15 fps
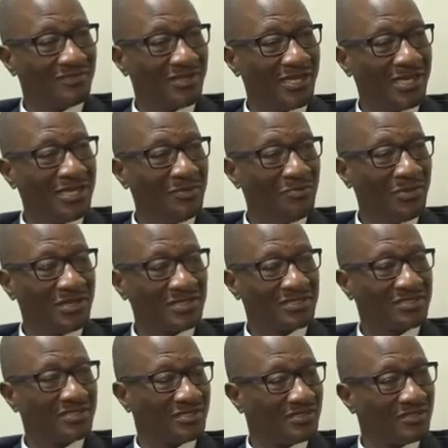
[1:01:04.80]

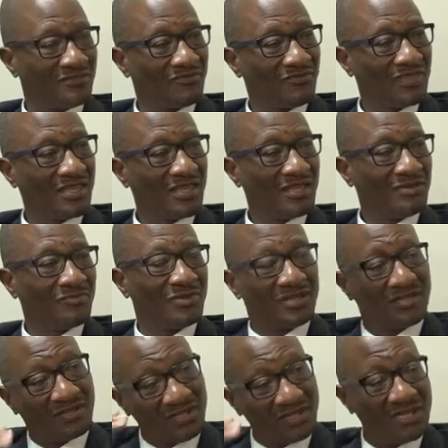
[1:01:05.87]
headmaster.
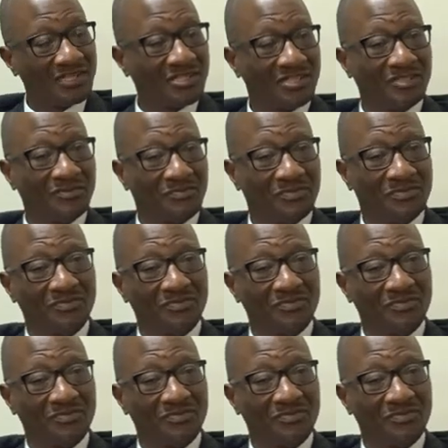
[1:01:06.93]
But leadership